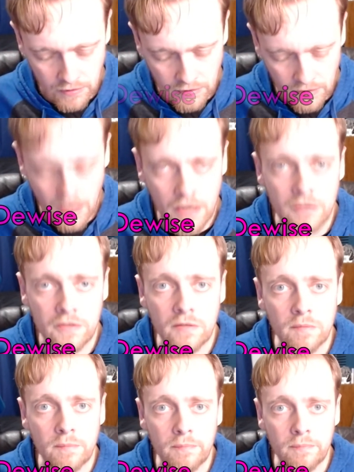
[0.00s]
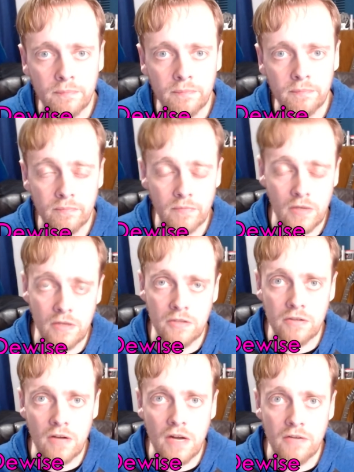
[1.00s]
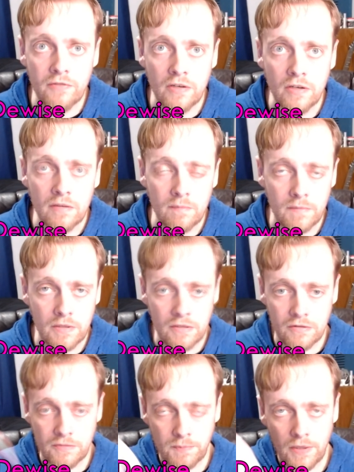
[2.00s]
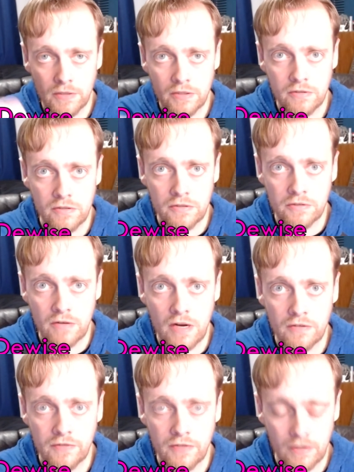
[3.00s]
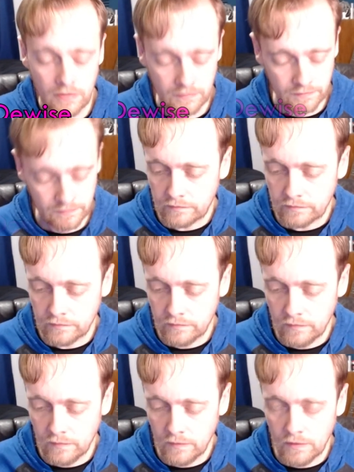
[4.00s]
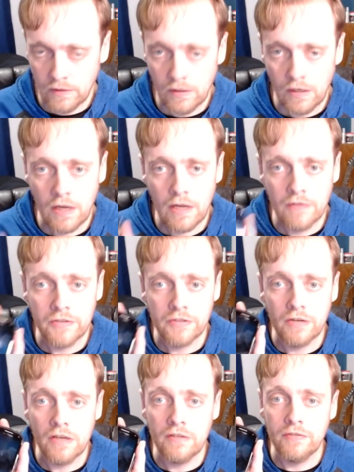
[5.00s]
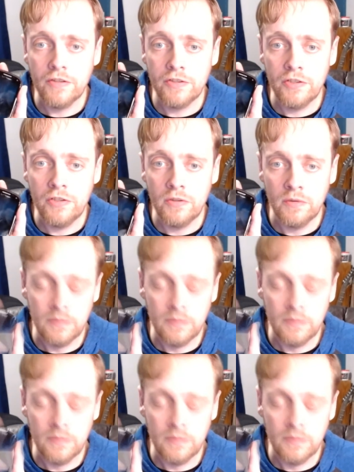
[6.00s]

And it's in the stratosphere because it's plugged into the stratosphere. I have a stratosphere too.